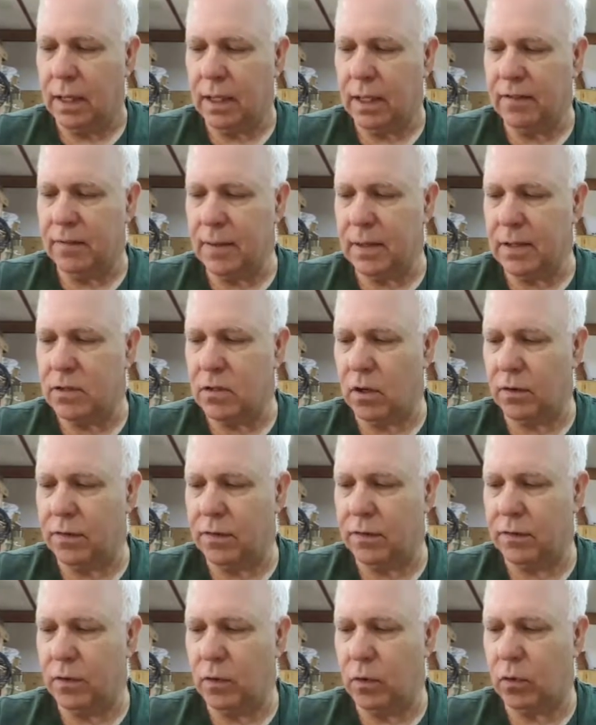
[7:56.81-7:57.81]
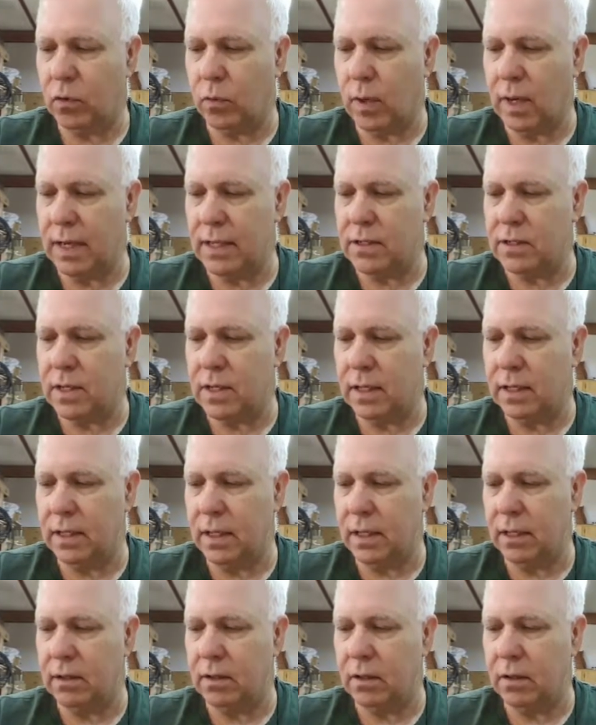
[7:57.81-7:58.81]
I give myself a few threads on
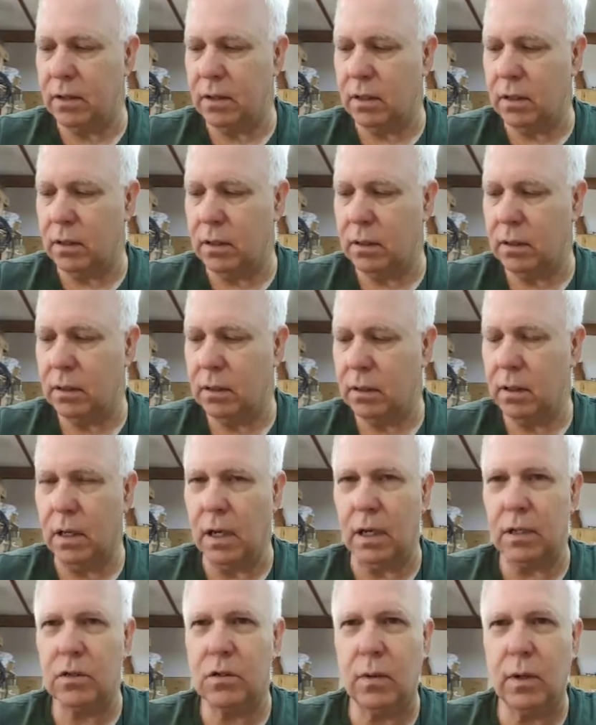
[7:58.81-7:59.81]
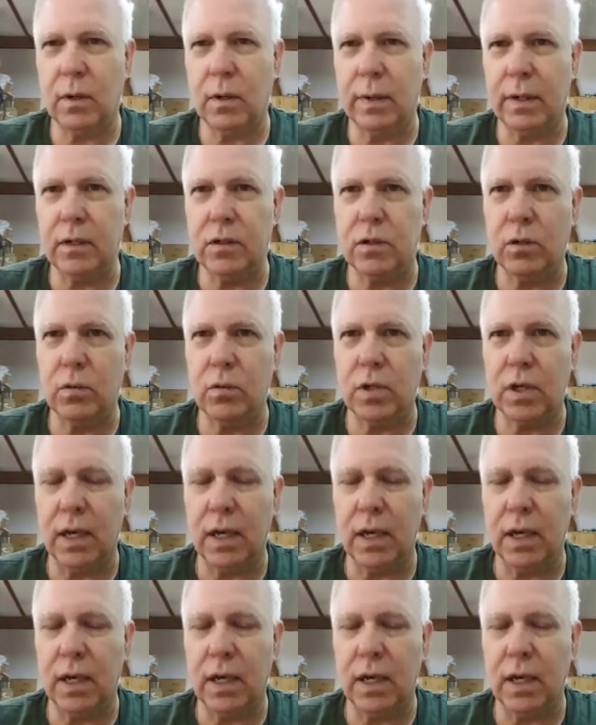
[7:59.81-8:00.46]
the end of the nut so I don't want it